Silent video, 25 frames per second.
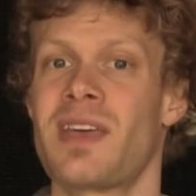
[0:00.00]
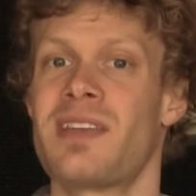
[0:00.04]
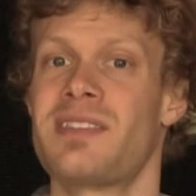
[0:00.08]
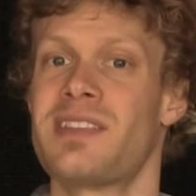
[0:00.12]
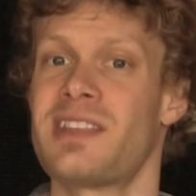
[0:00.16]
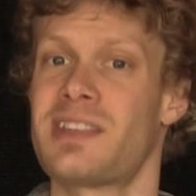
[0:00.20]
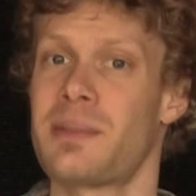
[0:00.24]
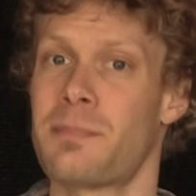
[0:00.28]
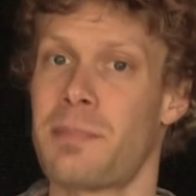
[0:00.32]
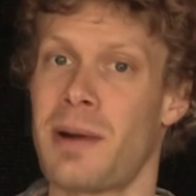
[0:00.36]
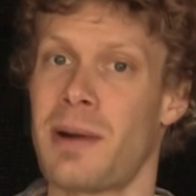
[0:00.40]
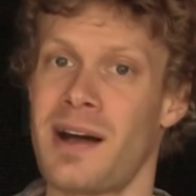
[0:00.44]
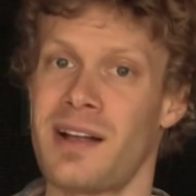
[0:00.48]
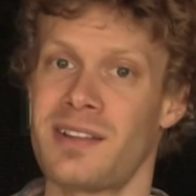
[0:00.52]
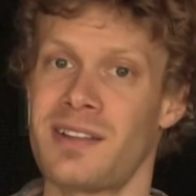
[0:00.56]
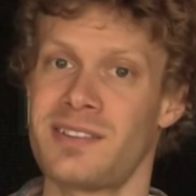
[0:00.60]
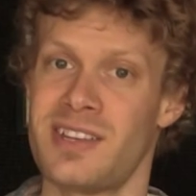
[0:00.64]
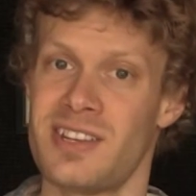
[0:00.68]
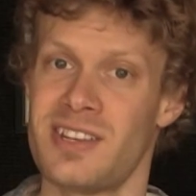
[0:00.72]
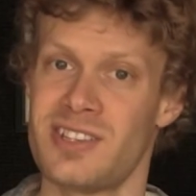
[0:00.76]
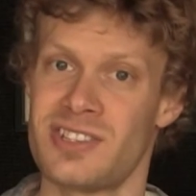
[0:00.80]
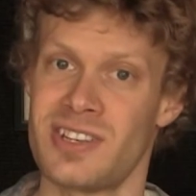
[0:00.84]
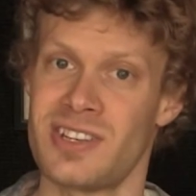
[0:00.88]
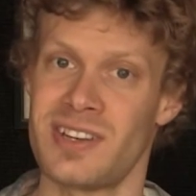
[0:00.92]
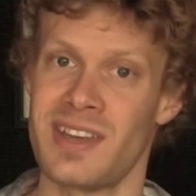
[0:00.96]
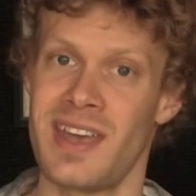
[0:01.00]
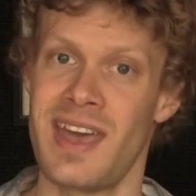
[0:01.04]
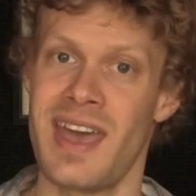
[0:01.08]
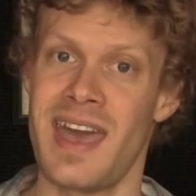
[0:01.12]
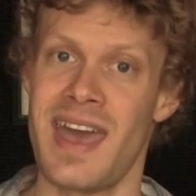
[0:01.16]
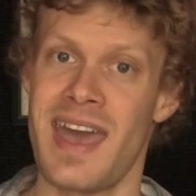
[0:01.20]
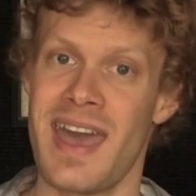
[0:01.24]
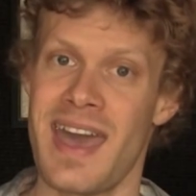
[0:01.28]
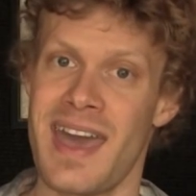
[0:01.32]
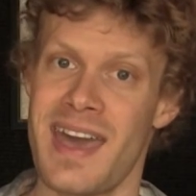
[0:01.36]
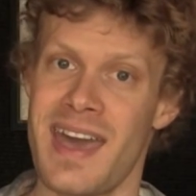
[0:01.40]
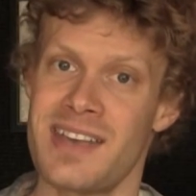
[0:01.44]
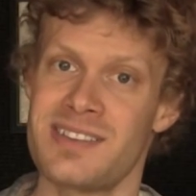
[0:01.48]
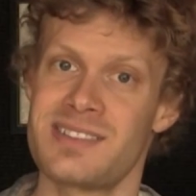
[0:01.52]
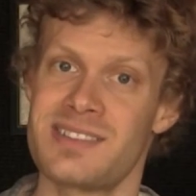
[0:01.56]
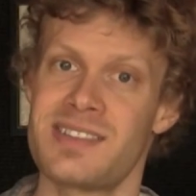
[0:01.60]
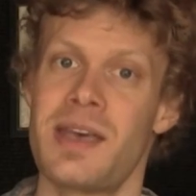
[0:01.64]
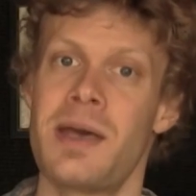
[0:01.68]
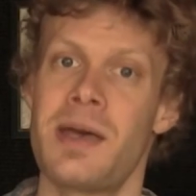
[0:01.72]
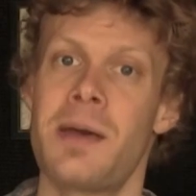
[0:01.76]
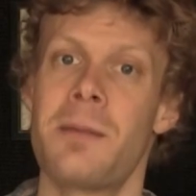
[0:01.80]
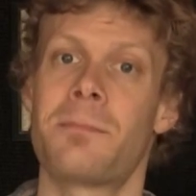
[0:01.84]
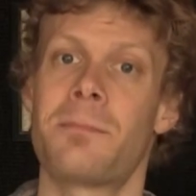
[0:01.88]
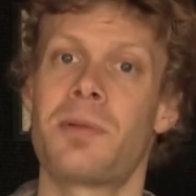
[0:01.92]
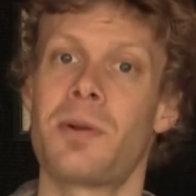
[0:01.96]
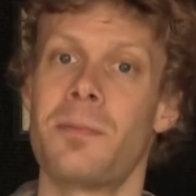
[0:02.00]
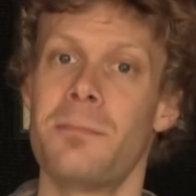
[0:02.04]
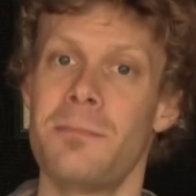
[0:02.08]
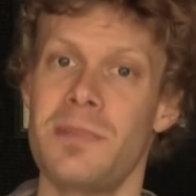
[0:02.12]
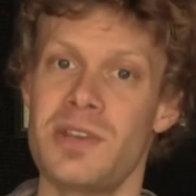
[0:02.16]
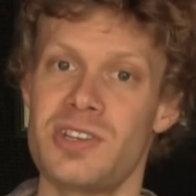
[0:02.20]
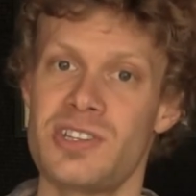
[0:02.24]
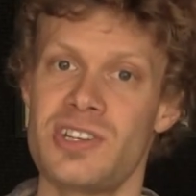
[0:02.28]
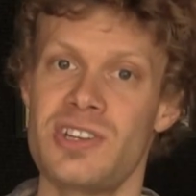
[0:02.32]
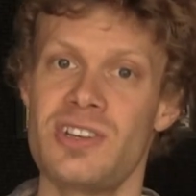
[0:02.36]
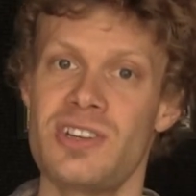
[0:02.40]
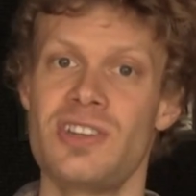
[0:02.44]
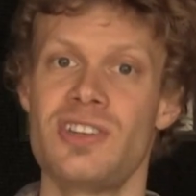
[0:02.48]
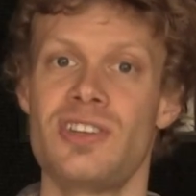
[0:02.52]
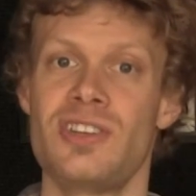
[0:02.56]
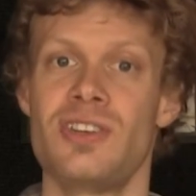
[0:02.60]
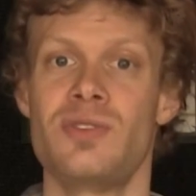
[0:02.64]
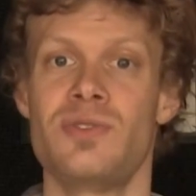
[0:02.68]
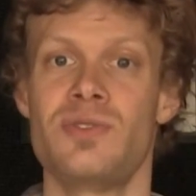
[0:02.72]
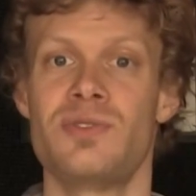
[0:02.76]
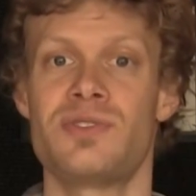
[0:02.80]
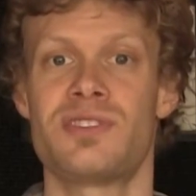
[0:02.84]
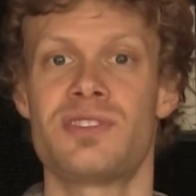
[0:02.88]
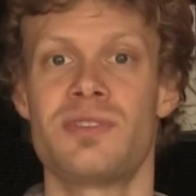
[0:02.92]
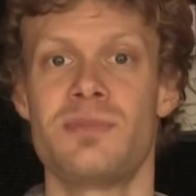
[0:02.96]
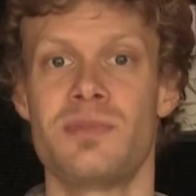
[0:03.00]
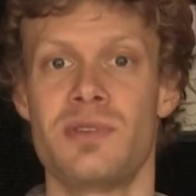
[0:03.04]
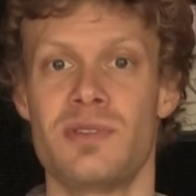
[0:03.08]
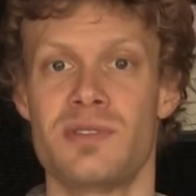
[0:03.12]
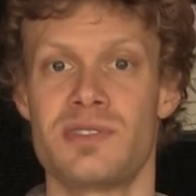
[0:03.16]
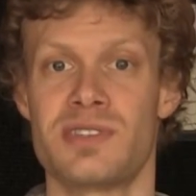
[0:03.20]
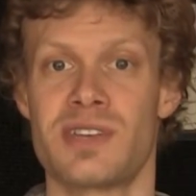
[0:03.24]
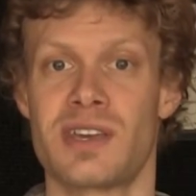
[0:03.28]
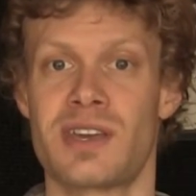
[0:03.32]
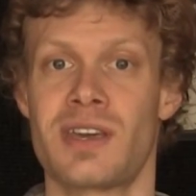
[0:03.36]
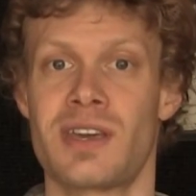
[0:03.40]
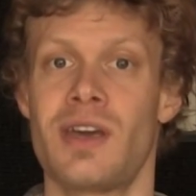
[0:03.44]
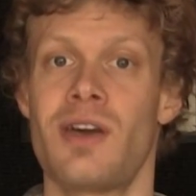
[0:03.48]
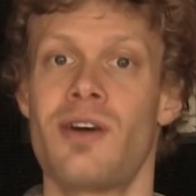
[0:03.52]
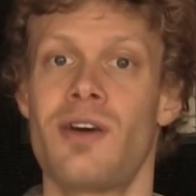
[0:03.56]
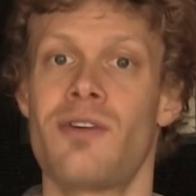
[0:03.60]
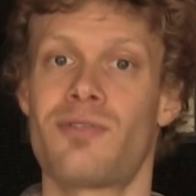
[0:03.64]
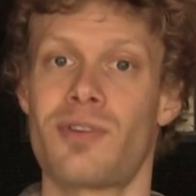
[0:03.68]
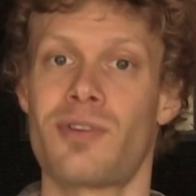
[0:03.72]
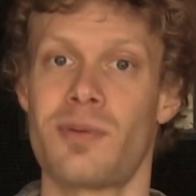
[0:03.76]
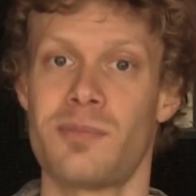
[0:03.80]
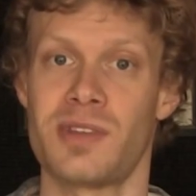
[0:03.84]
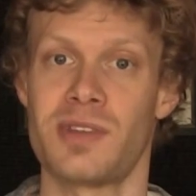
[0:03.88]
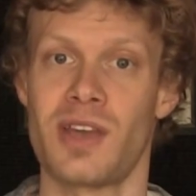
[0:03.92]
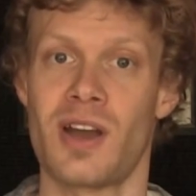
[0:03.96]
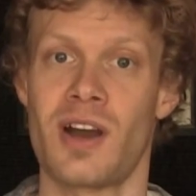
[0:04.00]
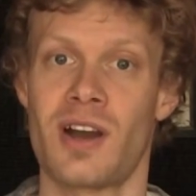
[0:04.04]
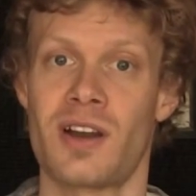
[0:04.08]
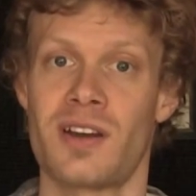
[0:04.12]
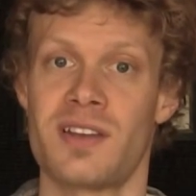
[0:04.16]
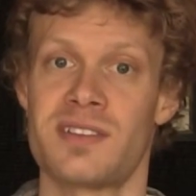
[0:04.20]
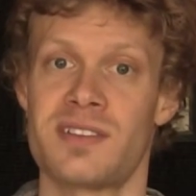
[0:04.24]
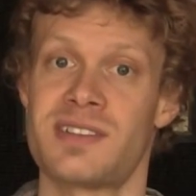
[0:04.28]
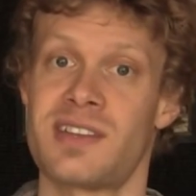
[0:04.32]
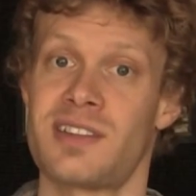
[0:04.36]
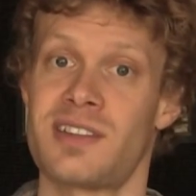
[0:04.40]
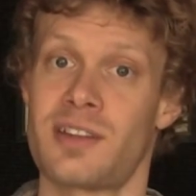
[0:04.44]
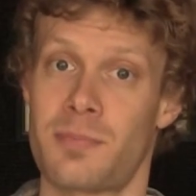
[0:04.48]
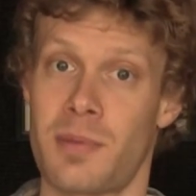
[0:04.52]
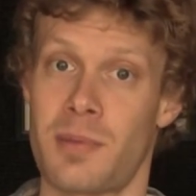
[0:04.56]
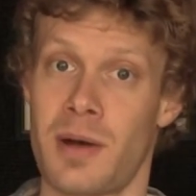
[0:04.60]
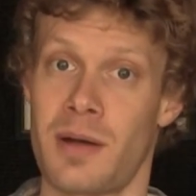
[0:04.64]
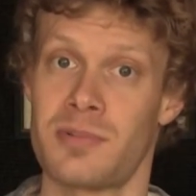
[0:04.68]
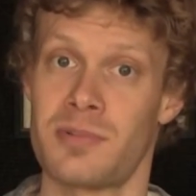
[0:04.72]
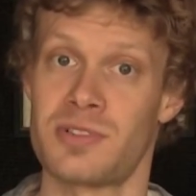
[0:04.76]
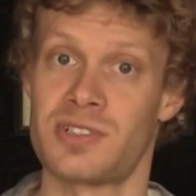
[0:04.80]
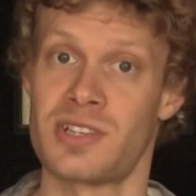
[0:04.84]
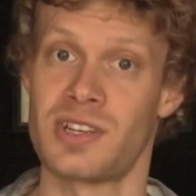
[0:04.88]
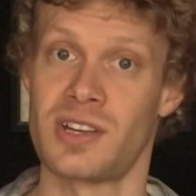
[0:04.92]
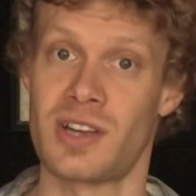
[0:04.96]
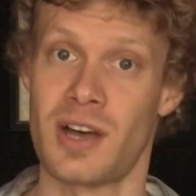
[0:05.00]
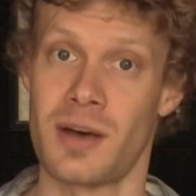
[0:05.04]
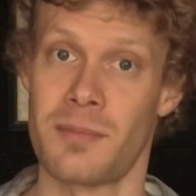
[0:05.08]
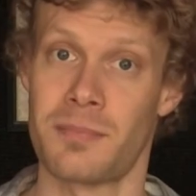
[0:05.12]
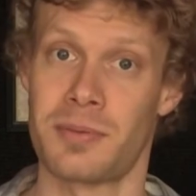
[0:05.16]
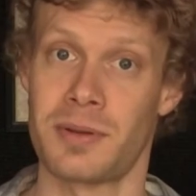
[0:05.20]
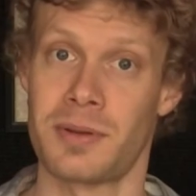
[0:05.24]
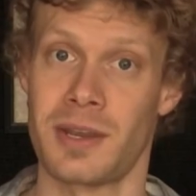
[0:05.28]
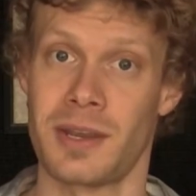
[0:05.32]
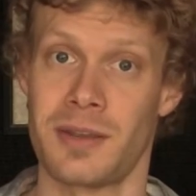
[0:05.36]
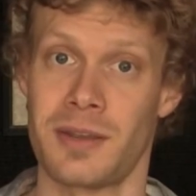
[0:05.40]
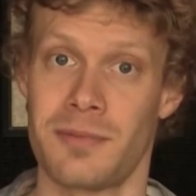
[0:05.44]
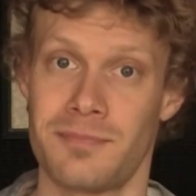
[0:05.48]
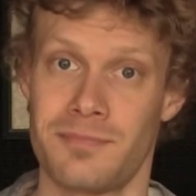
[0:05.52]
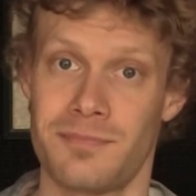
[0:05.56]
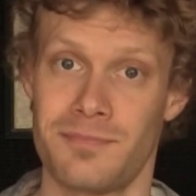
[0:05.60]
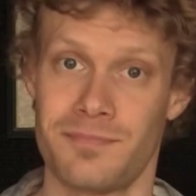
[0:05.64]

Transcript: that the politician has permission to use the music from the artist and their publishing company.